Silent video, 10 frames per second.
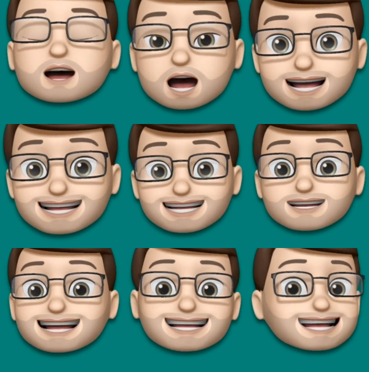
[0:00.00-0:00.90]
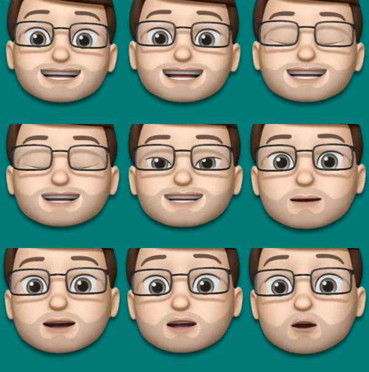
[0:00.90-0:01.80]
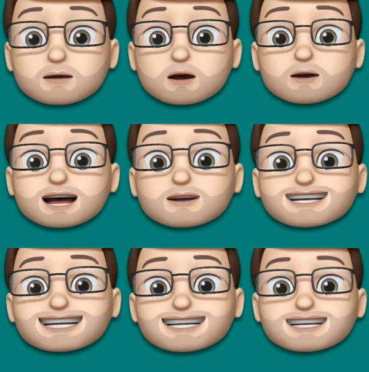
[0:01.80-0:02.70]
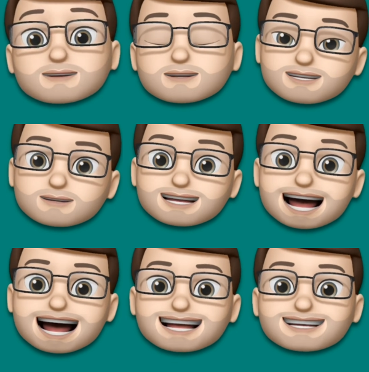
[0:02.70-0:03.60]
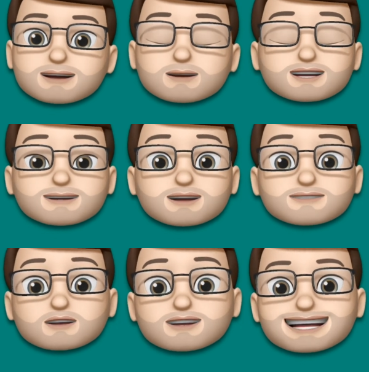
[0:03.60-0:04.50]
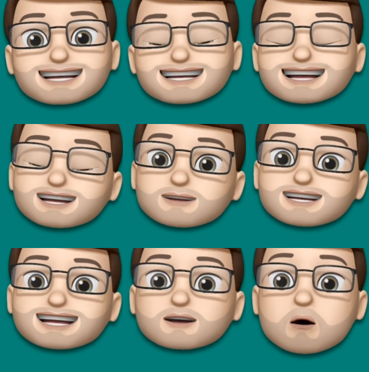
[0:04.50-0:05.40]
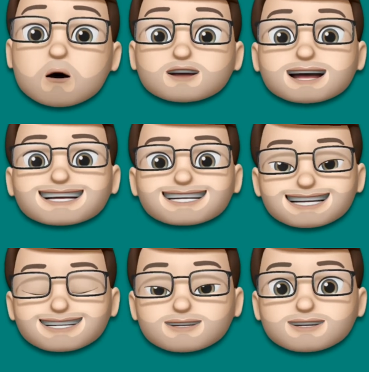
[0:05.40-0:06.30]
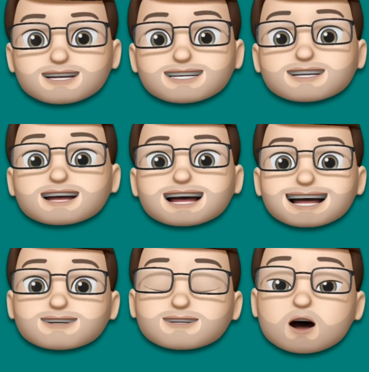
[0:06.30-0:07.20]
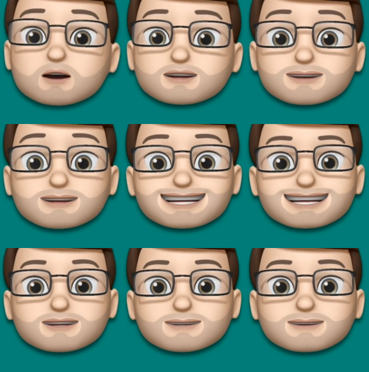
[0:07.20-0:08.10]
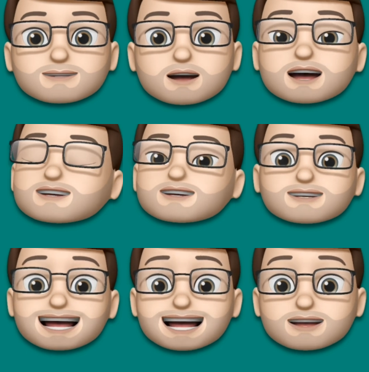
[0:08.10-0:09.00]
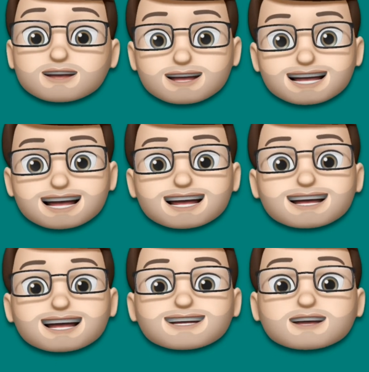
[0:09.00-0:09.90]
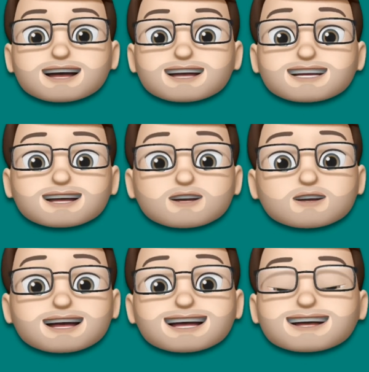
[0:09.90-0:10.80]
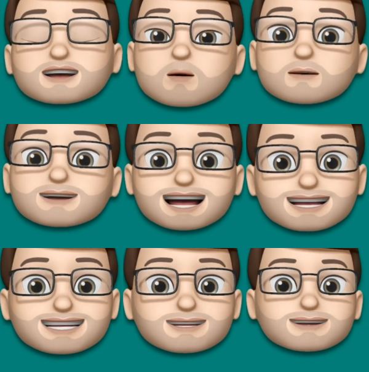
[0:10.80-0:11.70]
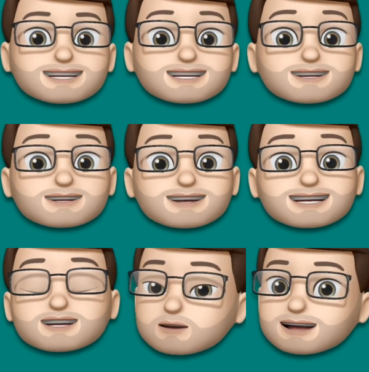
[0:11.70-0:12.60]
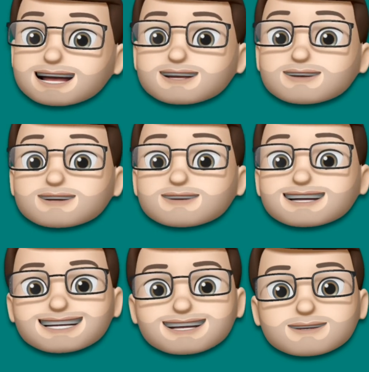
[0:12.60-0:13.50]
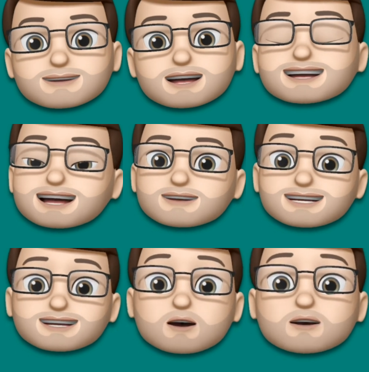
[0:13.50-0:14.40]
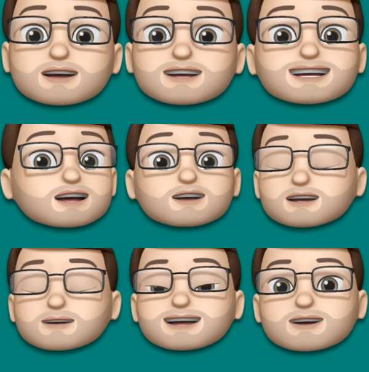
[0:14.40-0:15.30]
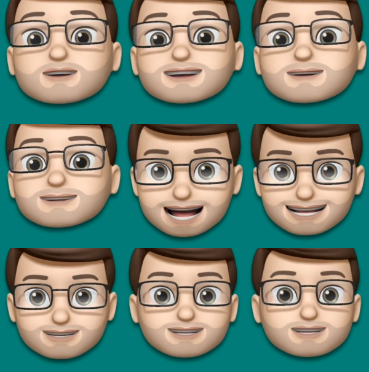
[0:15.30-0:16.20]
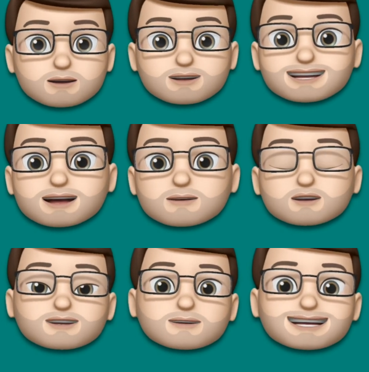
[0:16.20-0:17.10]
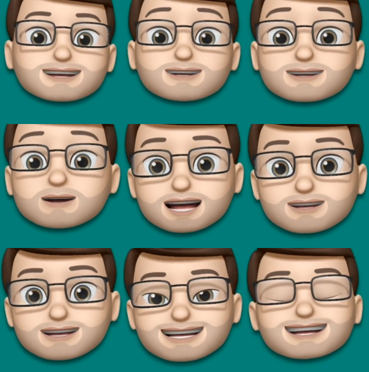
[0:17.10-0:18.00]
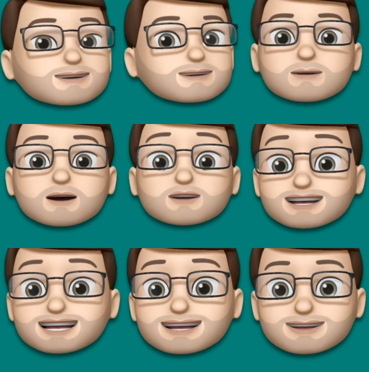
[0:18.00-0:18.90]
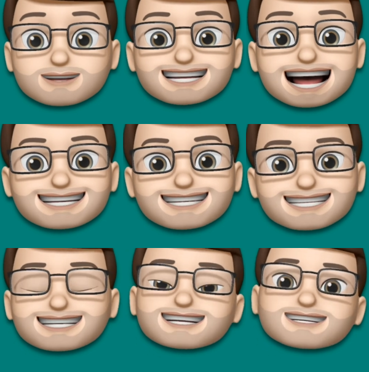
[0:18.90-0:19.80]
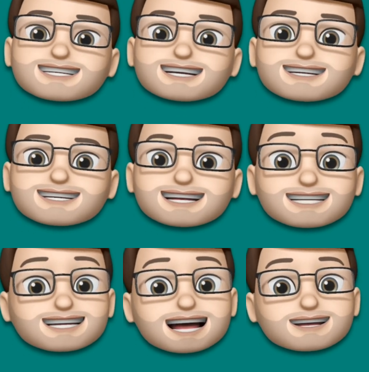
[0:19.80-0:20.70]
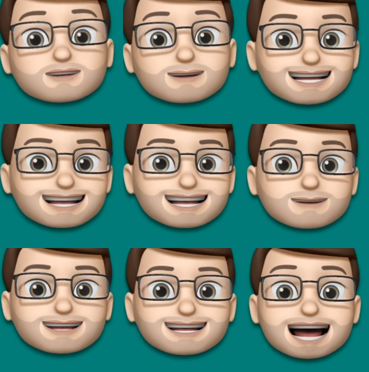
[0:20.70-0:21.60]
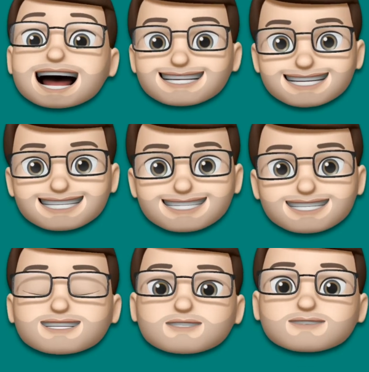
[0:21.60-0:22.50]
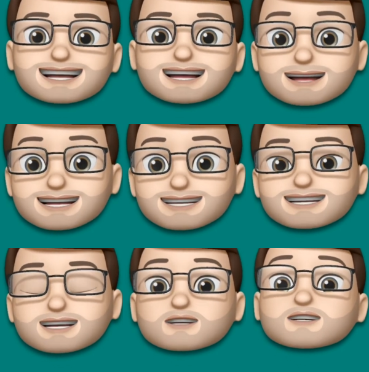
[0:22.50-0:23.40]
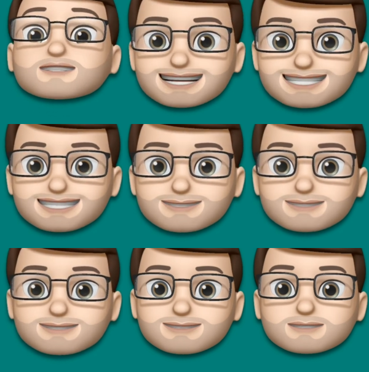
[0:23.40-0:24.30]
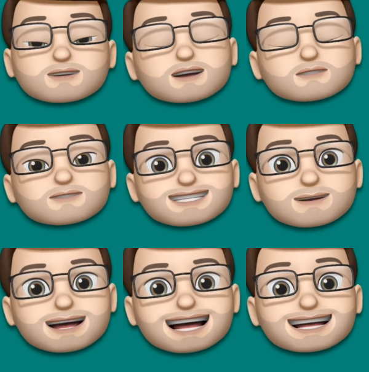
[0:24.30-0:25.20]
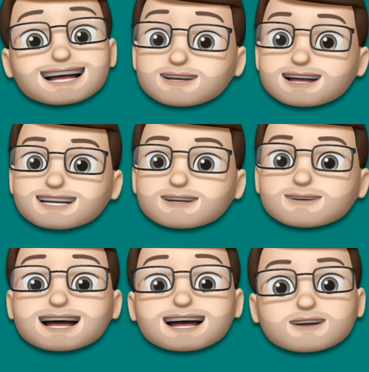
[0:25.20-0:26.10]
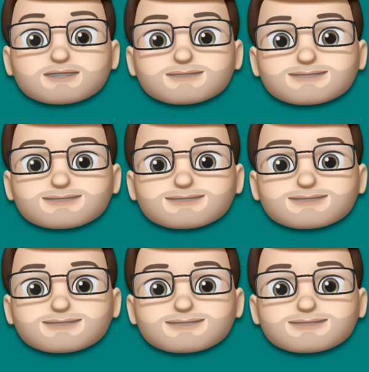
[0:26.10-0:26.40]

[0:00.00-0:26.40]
I actually really like that last one called Blue Mountains, so I'm going to add that one to my project and you will see automatically it fills the length of my video. The really clever thing here is that that soundtrack will be customised to fit your length of video. If it's longer, the soundtrack will be longer, and if it's shorter, it will trim it down for you. But it won't just cut off at the end. the soundtrack has a natural beginning, middle and end to really make it sound great. Press play and have a listen back now.